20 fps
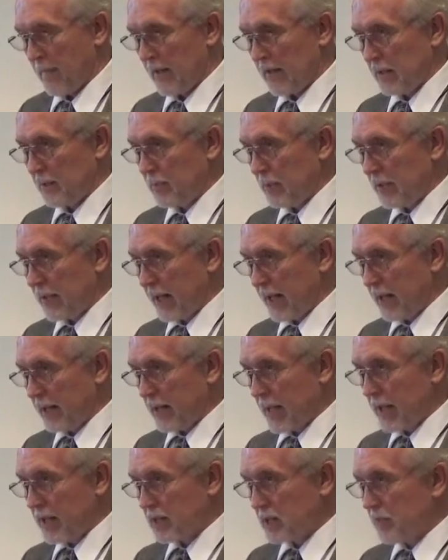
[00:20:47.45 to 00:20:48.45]
Anybody had
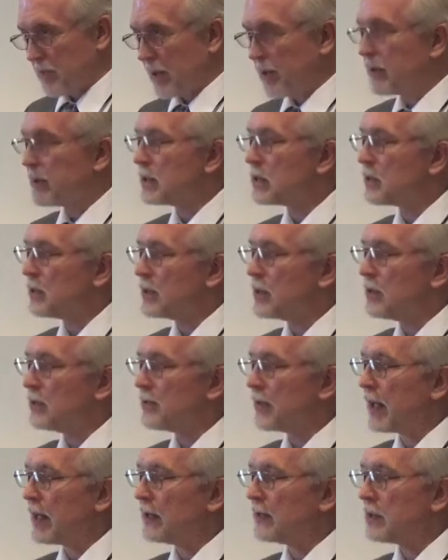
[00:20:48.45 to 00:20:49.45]
that experience when you
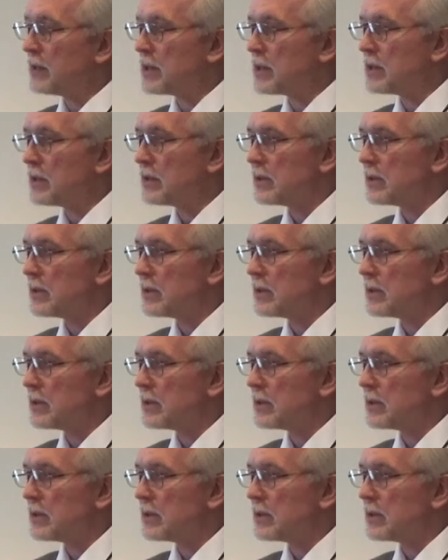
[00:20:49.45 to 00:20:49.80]
found this?